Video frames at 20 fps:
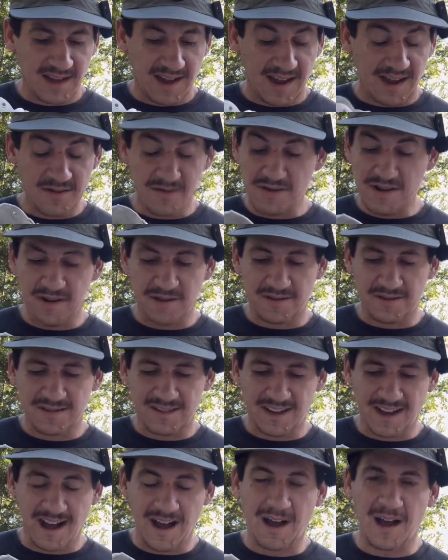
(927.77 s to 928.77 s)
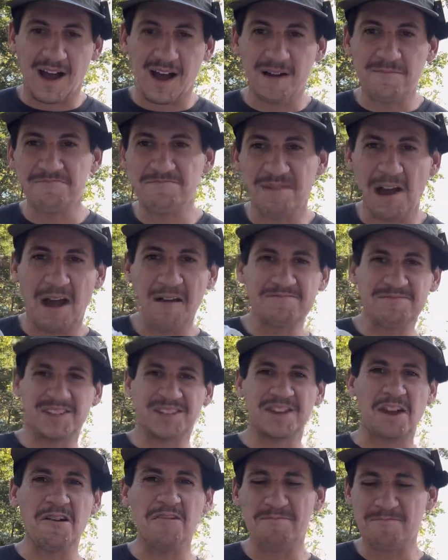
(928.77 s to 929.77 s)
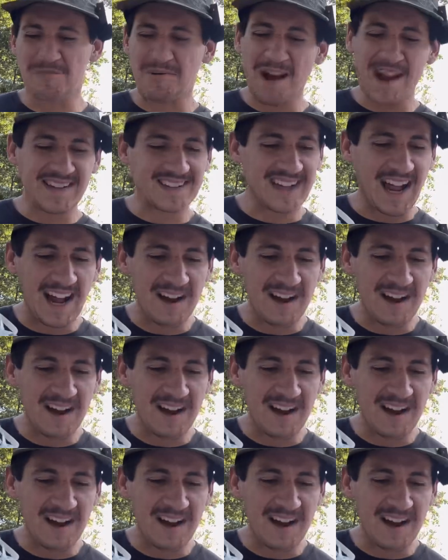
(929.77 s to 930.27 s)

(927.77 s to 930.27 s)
I don't know. I'm so impressed.